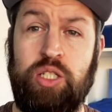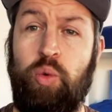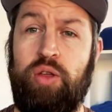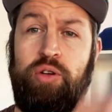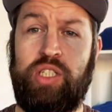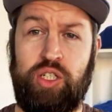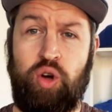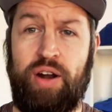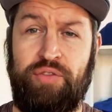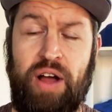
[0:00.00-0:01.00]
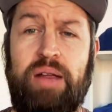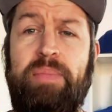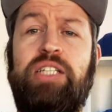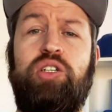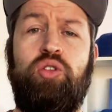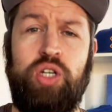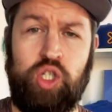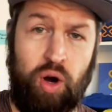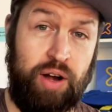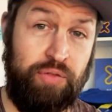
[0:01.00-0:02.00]
whether it's you're trying to find a mentor, you're
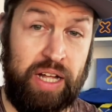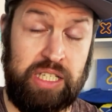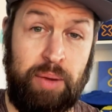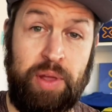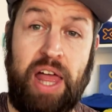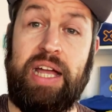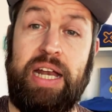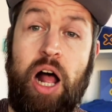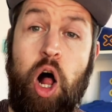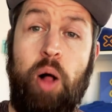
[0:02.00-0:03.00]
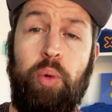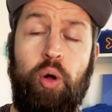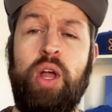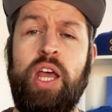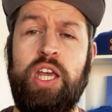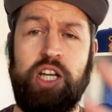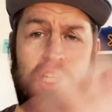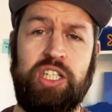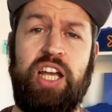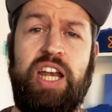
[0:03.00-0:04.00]
trying to find someone that can help, or you can
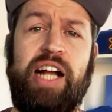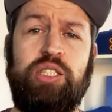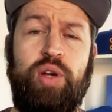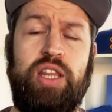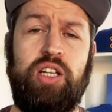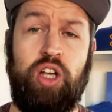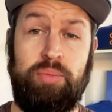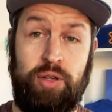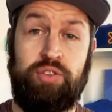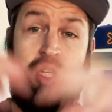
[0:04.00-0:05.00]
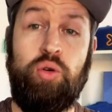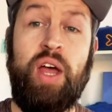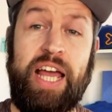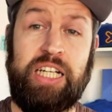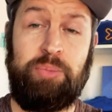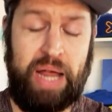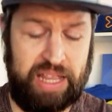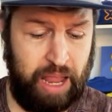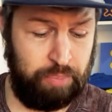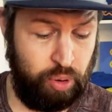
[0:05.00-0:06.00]
just connect with in terms of to
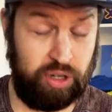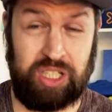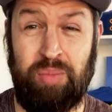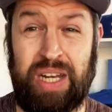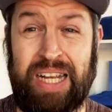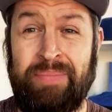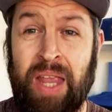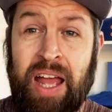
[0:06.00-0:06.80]
expand that proximity,